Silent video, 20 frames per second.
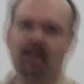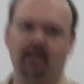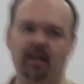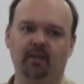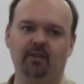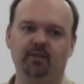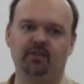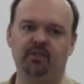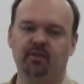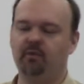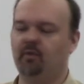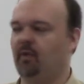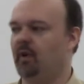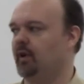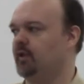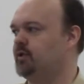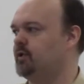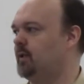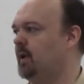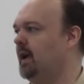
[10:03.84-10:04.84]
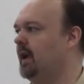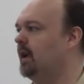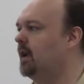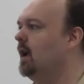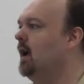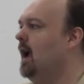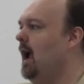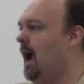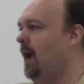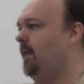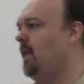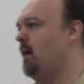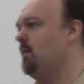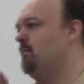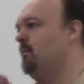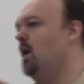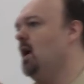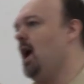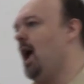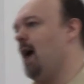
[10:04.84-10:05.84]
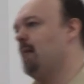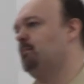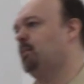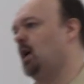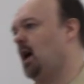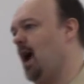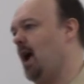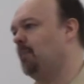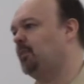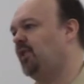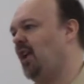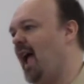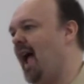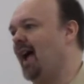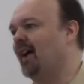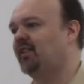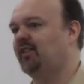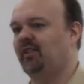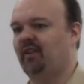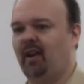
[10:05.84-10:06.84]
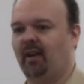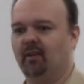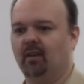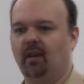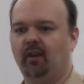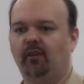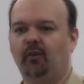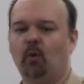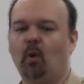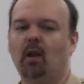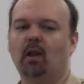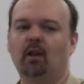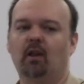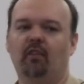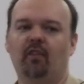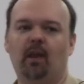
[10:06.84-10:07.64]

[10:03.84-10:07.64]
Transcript: into their drink and them perhaps accidentally swallowing it.